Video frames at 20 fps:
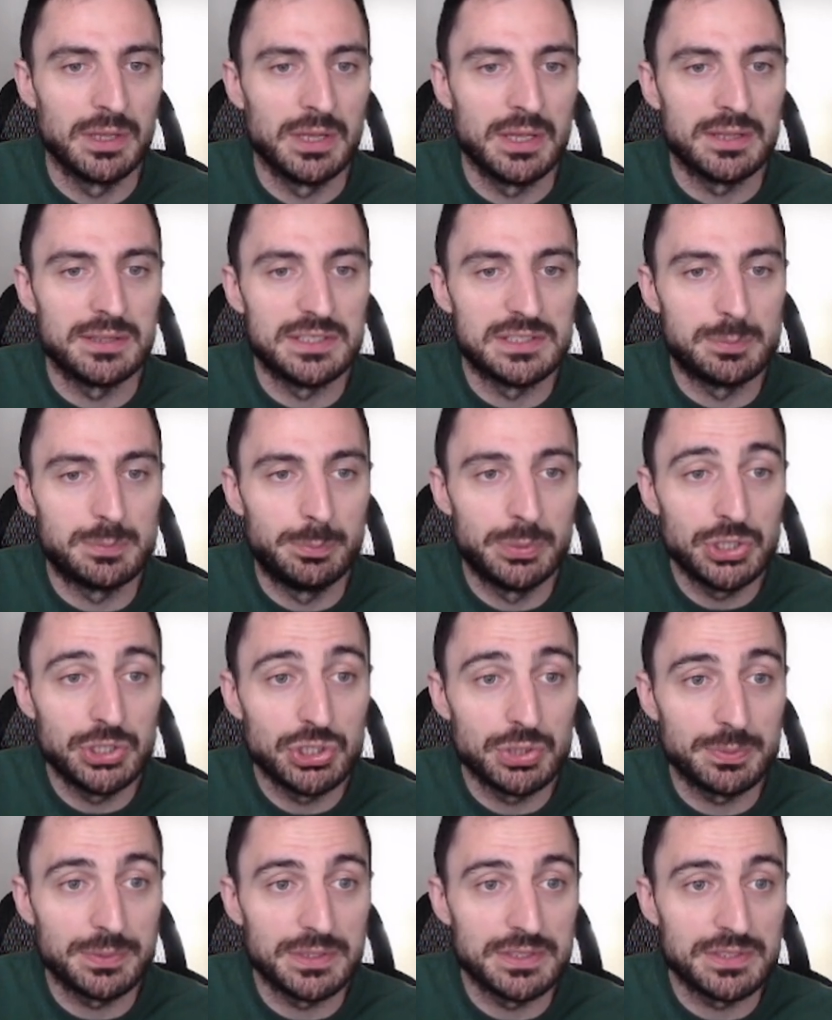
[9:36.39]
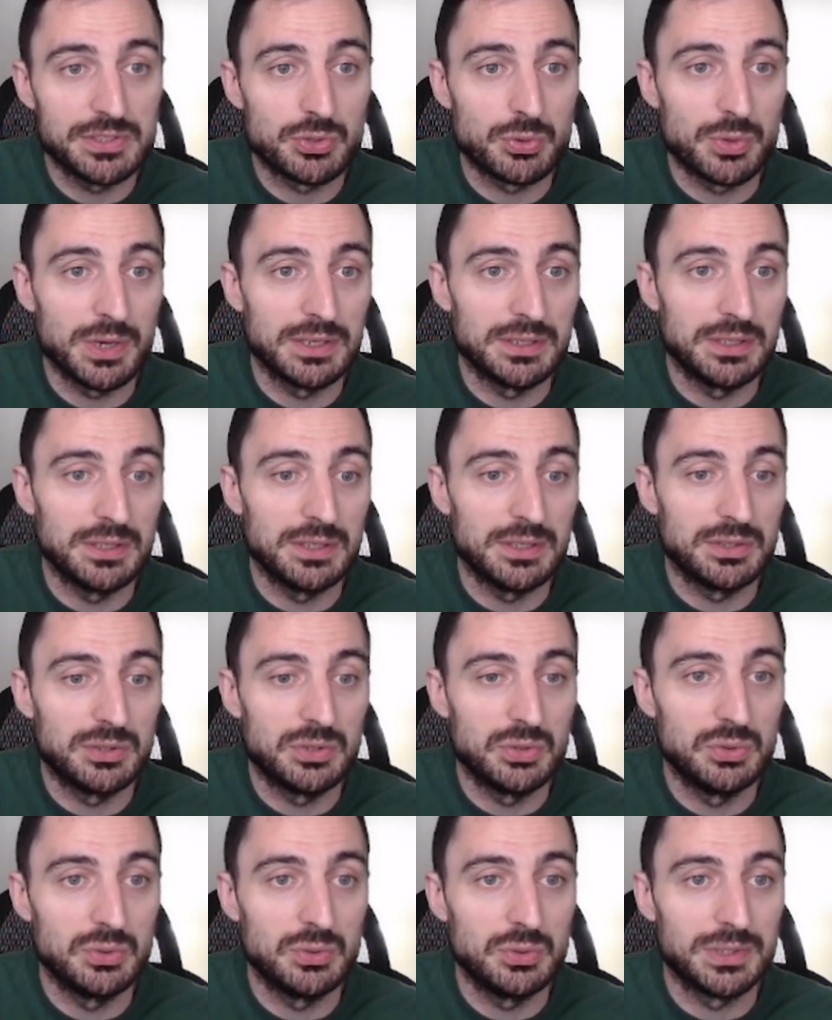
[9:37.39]
This bishop is ready
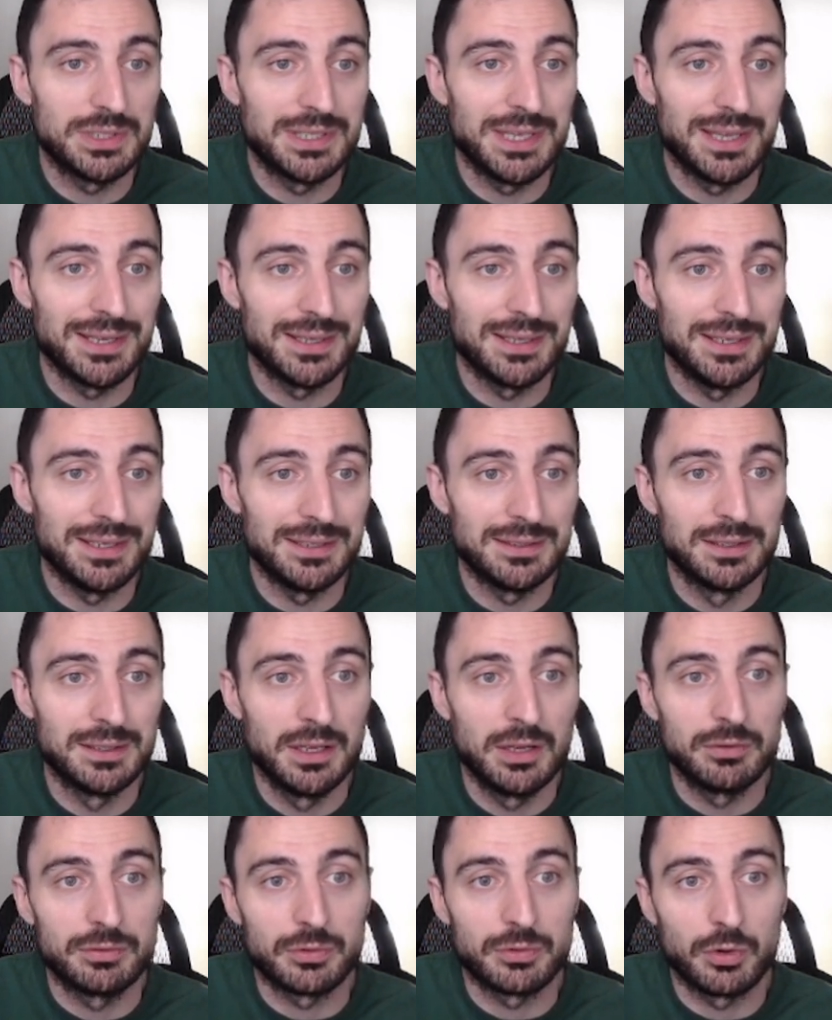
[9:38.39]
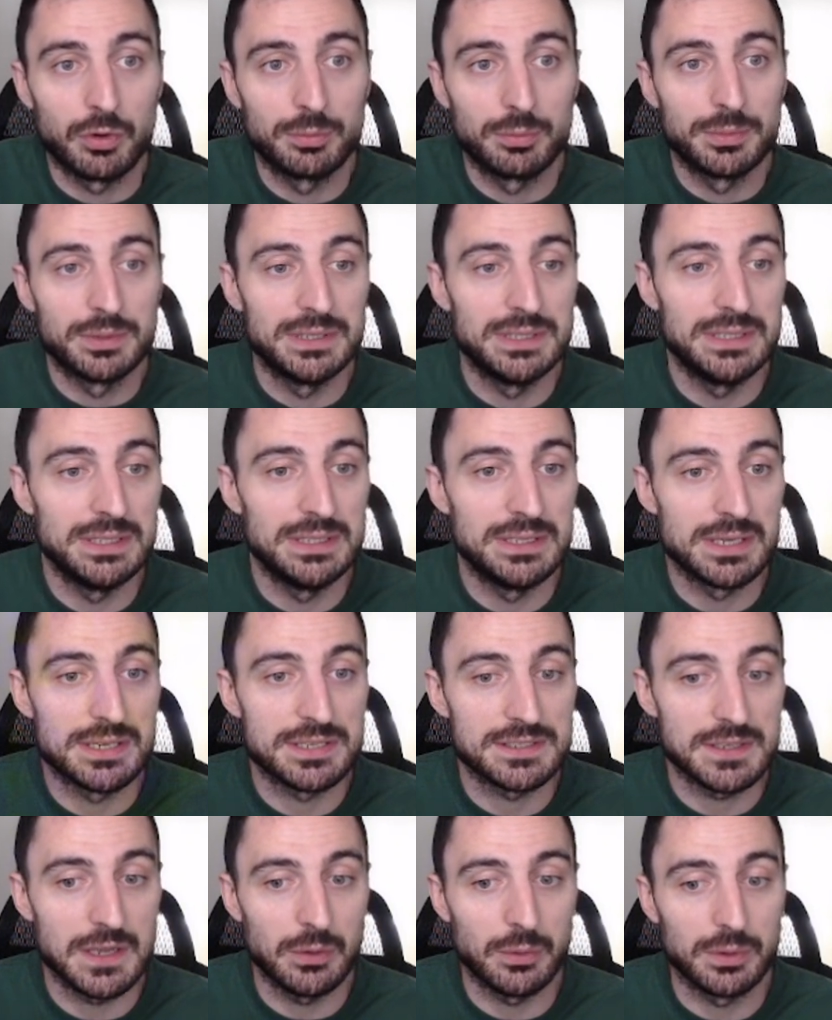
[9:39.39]
to get in from
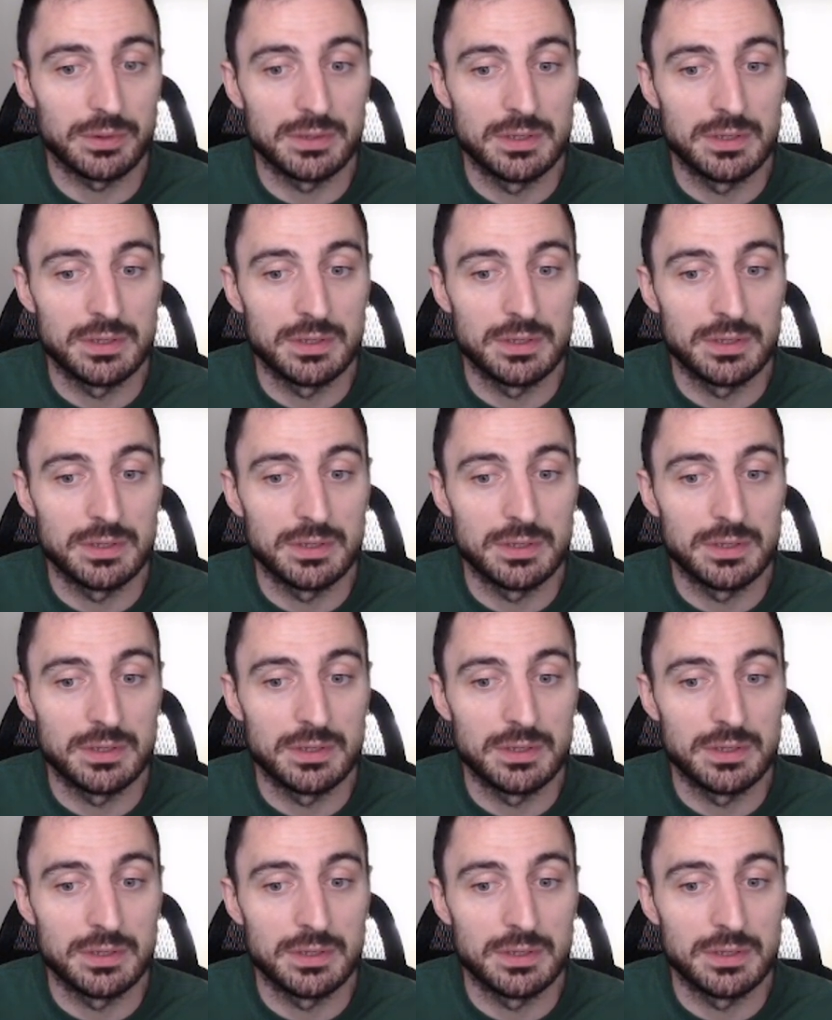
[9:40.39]
e7.